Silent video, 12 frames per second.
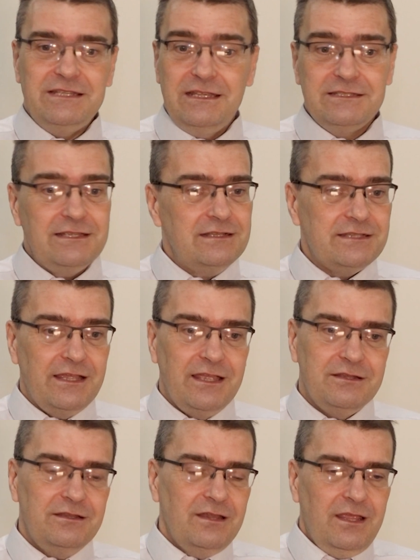details, I
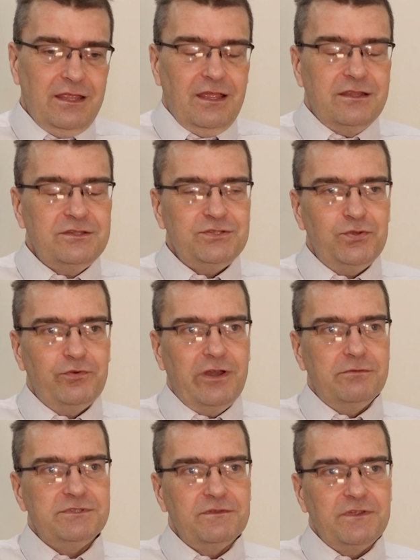had 2
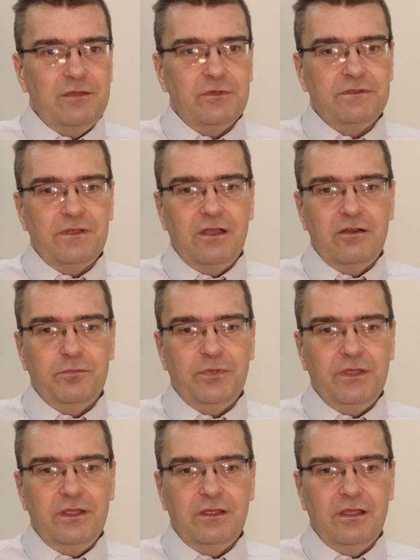rounds of
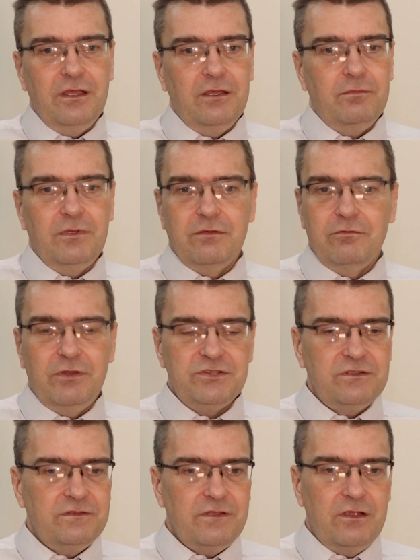chemotherapy,
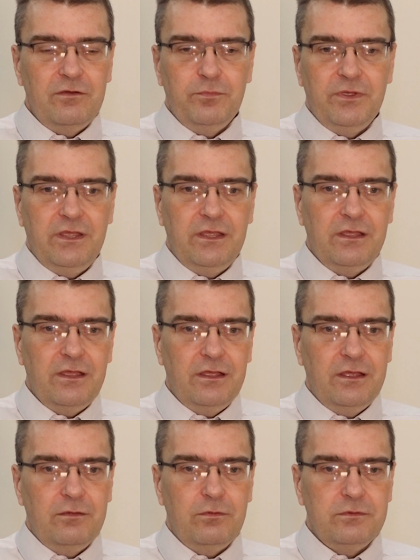
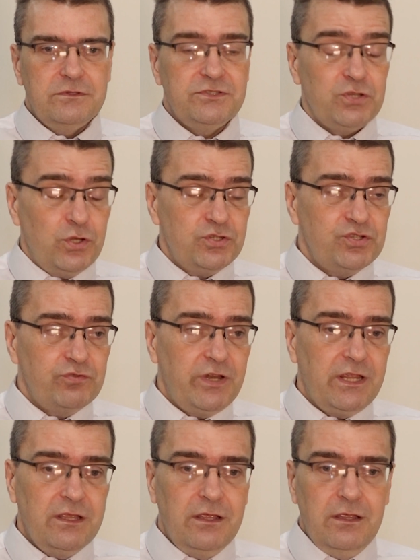radiotherapy,
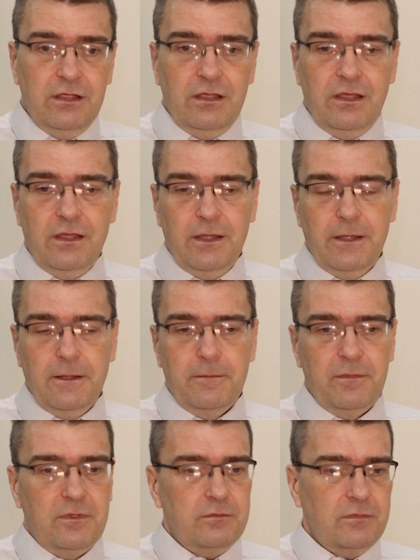surgery. I
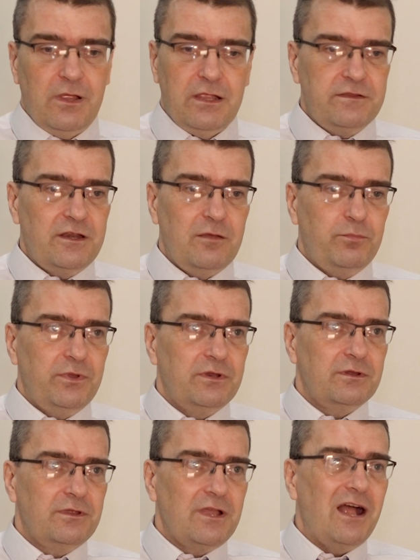ended up
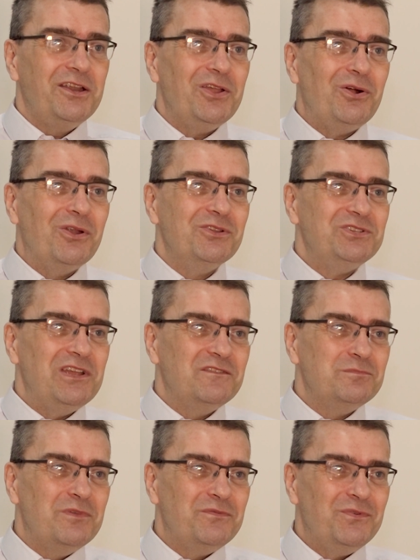in cardiology after my